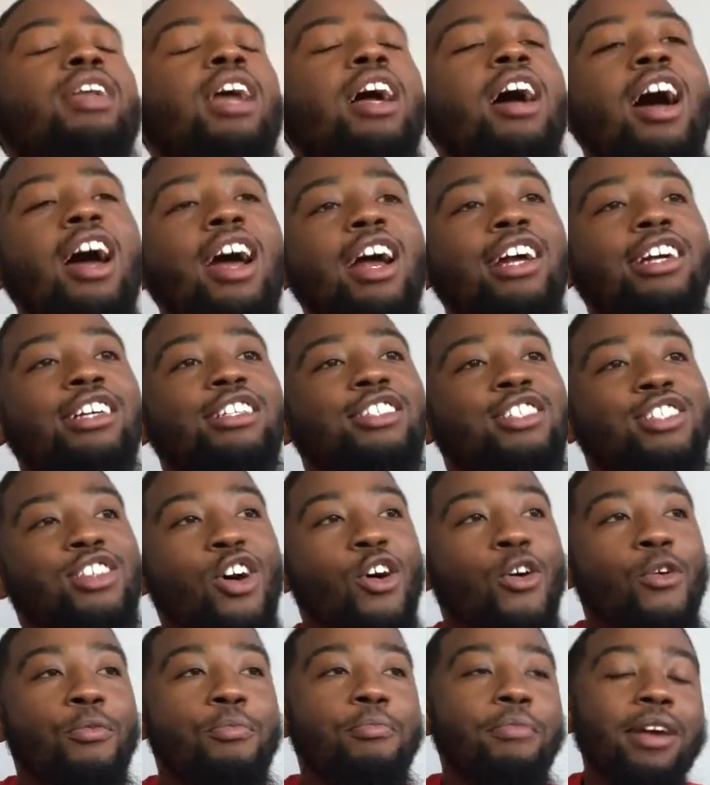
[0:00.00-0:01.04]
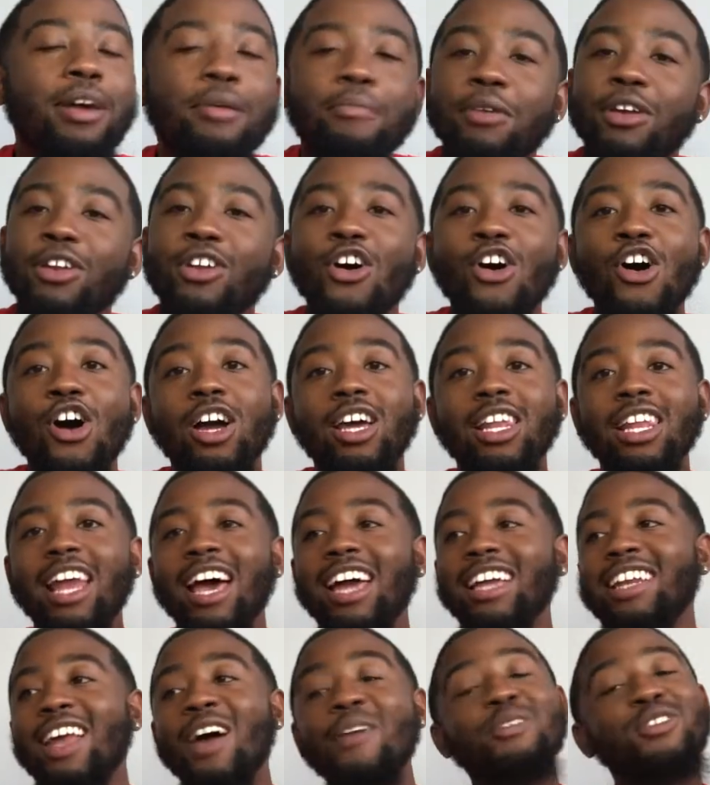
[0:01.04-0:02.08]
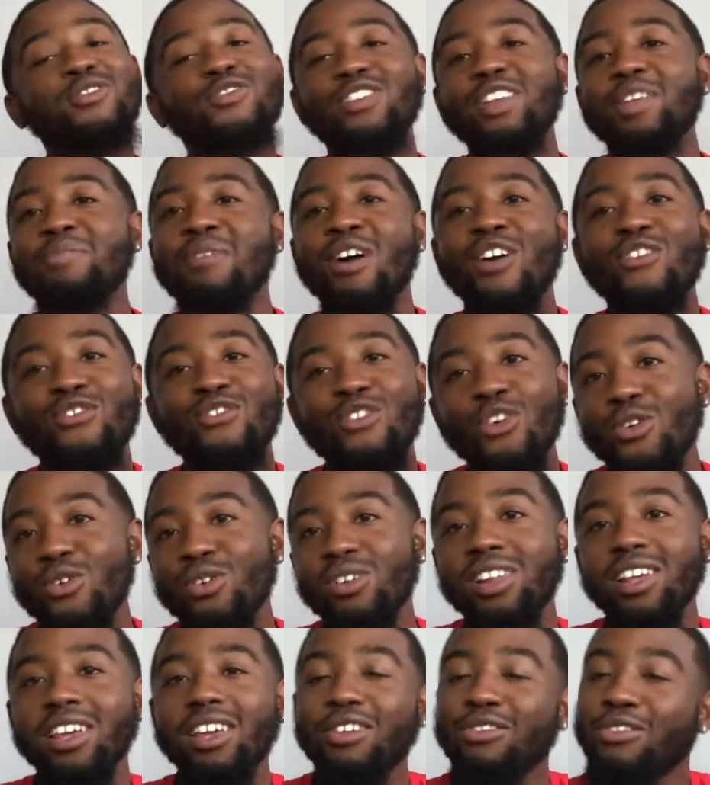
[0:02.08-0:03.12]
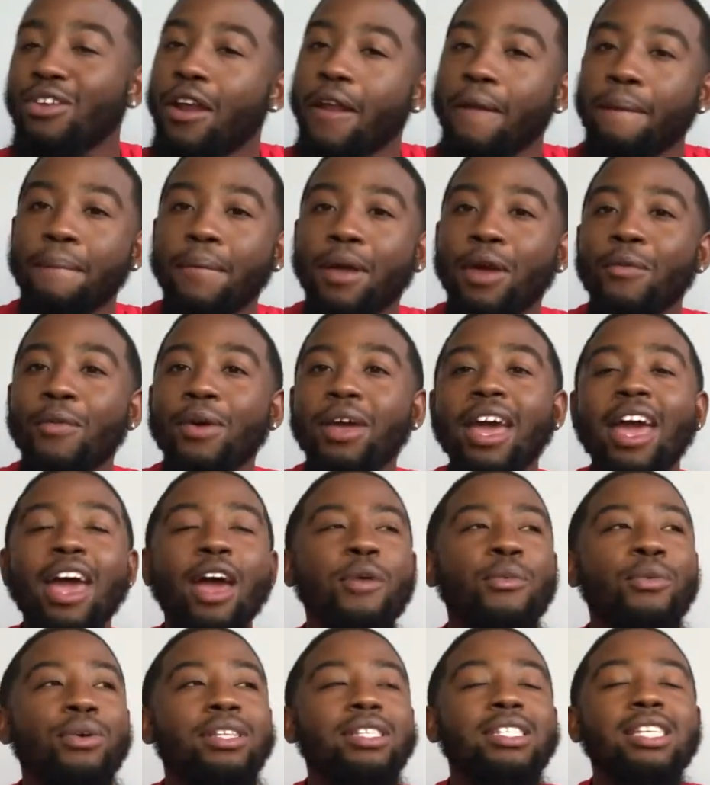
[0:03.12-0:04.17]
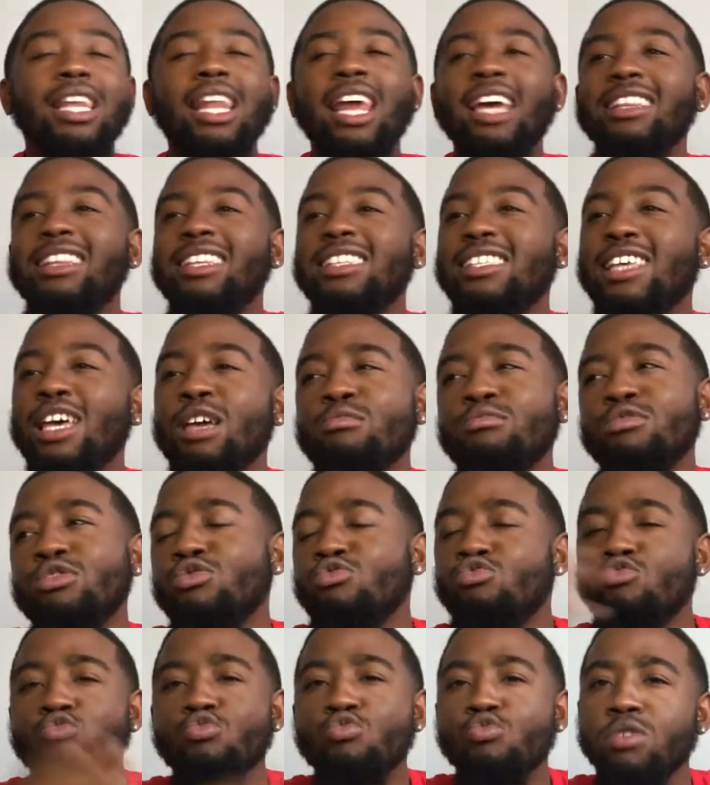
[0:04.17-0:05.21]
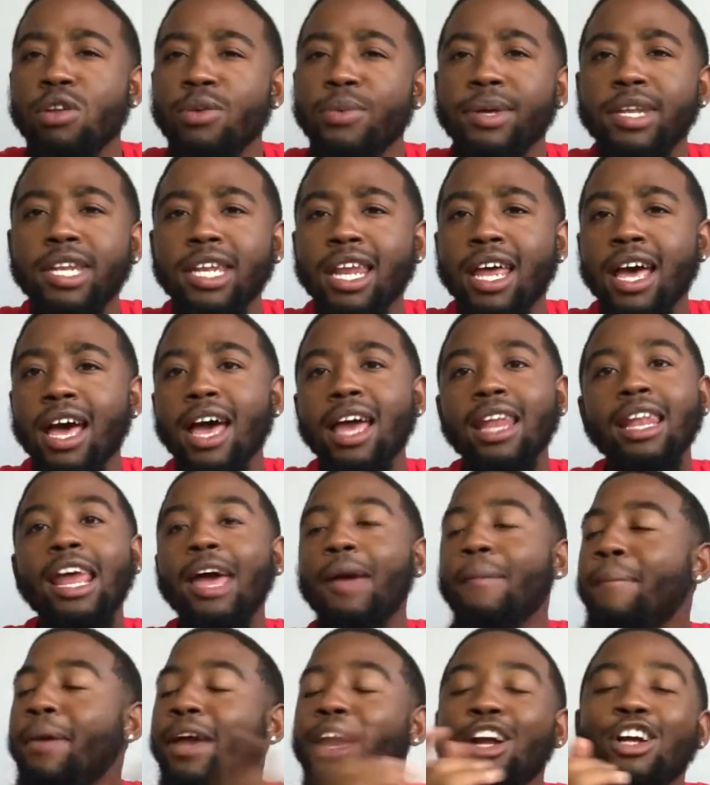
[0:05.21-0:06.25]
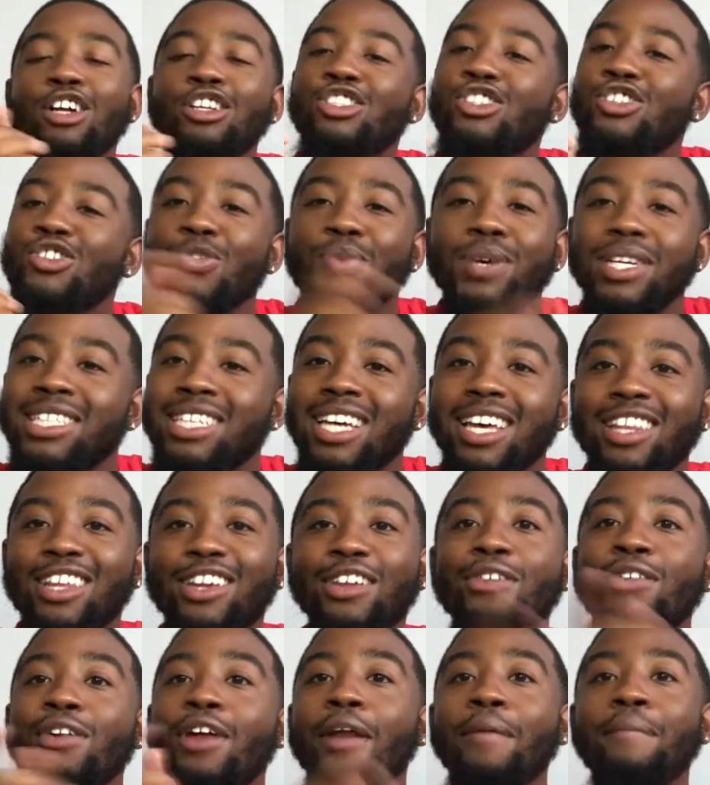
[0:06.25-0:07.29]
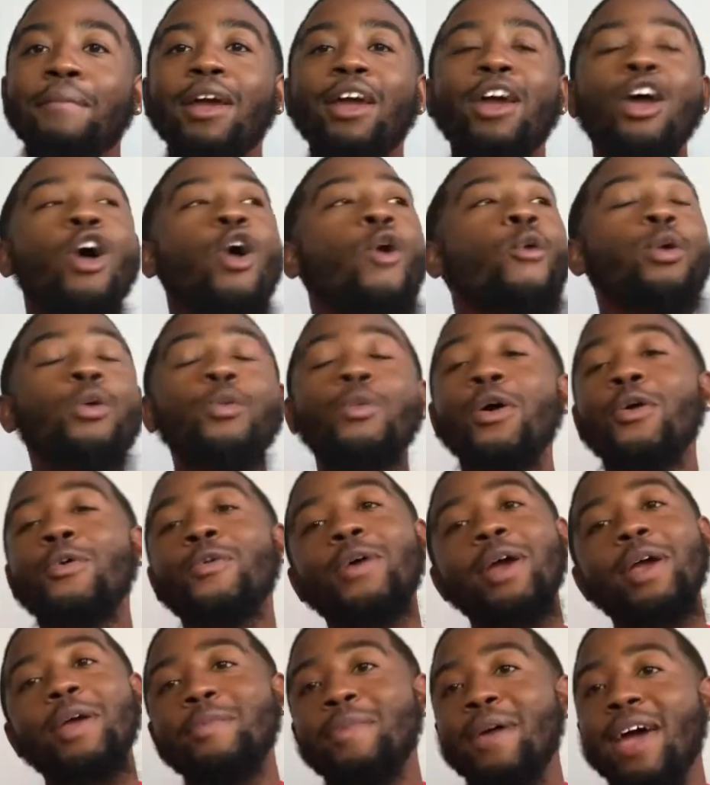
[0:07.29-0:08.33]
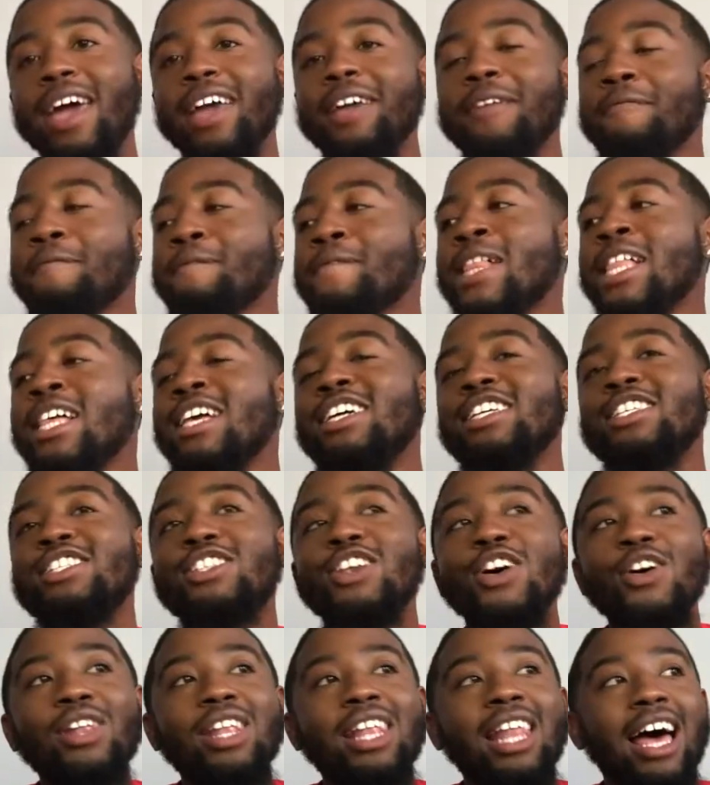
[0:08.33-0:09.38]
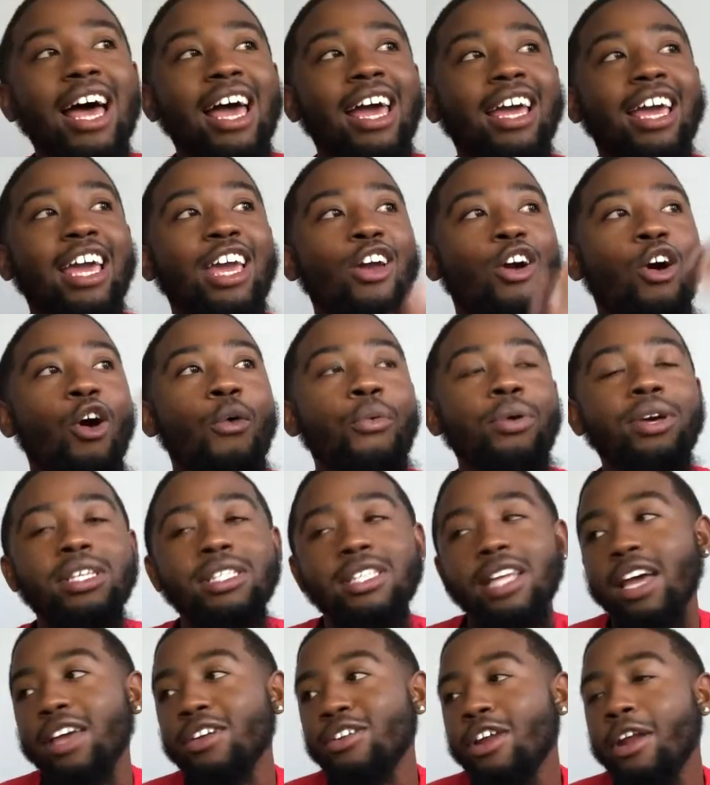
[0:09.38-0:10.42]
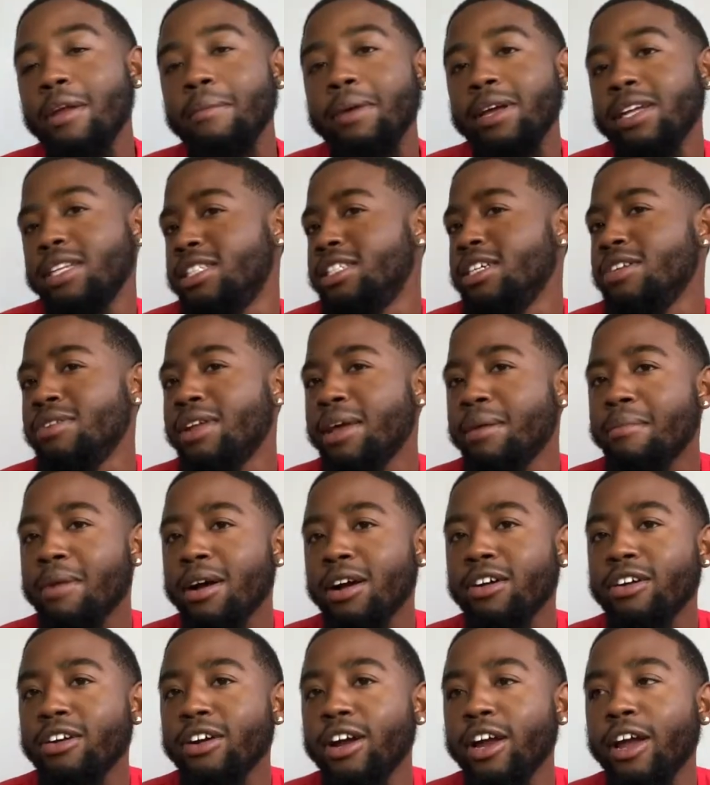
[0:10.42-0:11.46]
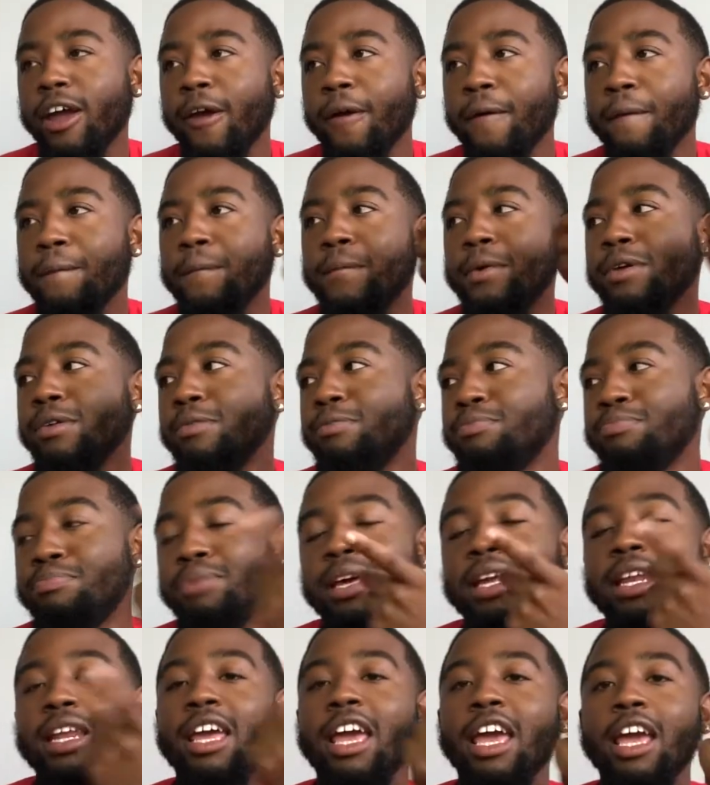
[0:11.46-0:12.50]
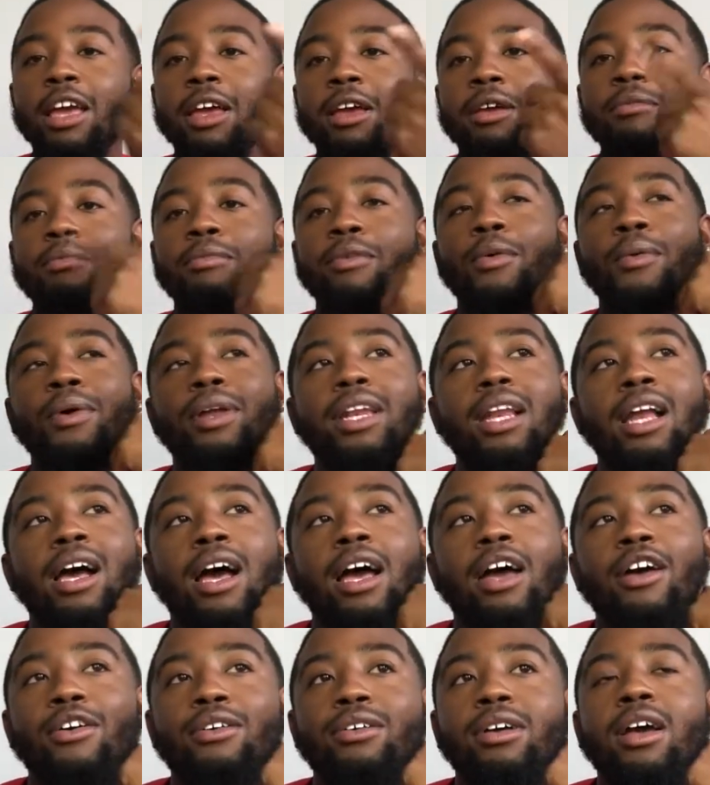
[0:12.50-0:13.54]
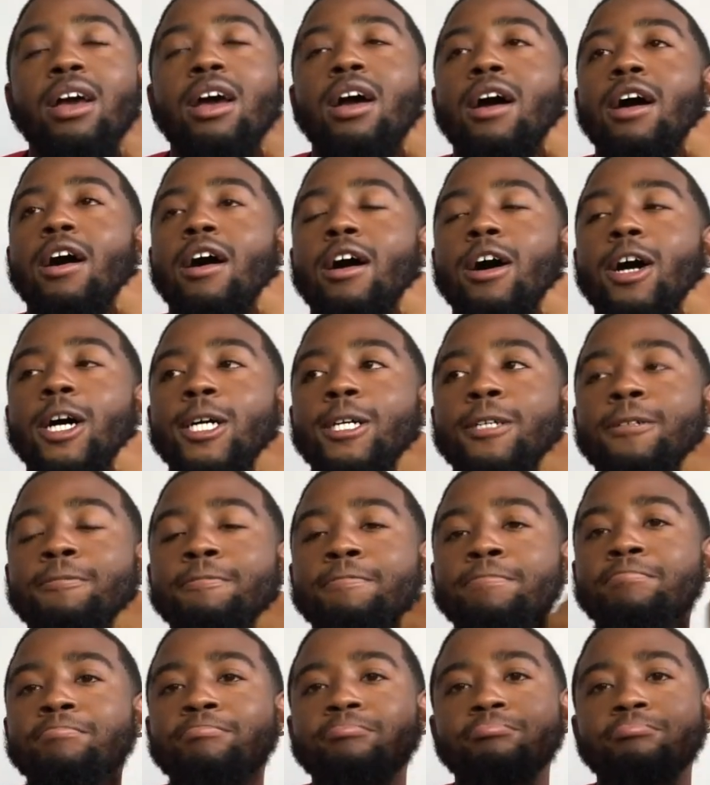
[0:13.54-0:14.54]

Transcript: all right so me and b-dog like that was really my role you know what i mean we had went to like the same school or whatnot like parents knew each other you know what i mean we went way back so like he always like you know what i mean chilled at my crib we played a game or whatnot um